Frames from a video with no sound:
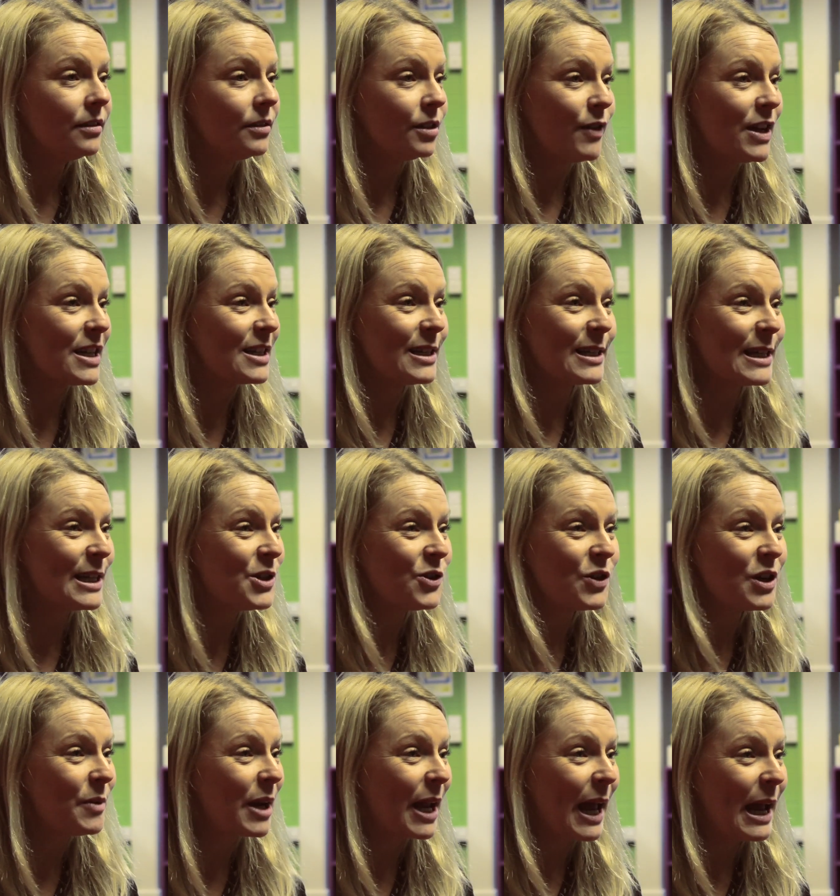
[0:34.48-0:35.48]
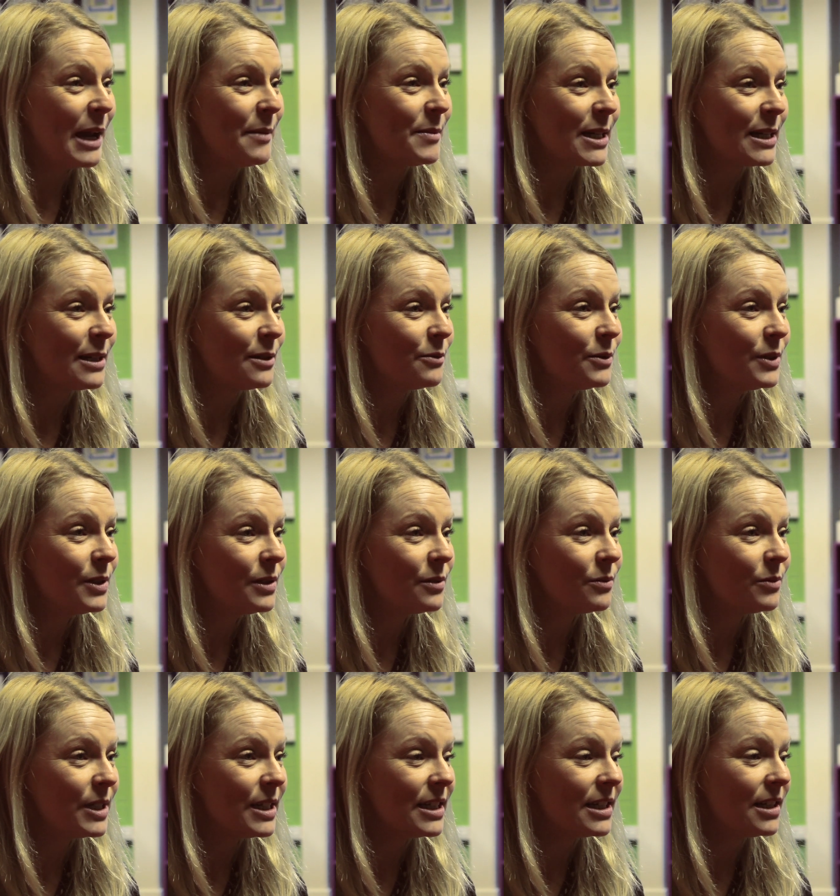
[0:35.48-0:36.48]
the rest is history. We came down,
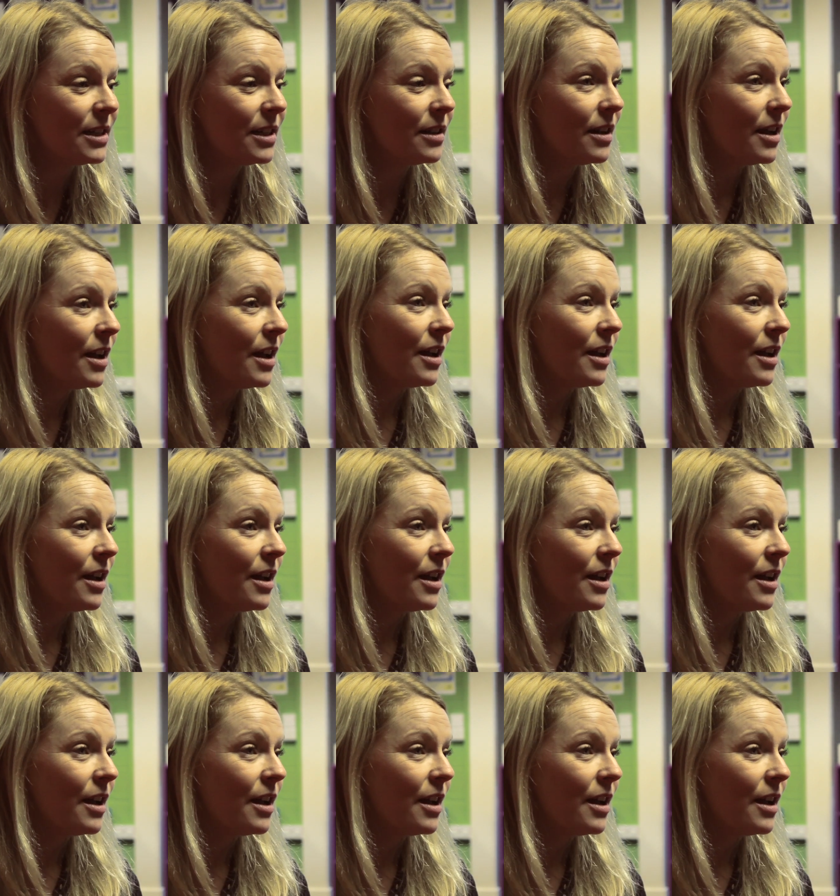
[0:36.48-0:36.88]
we did a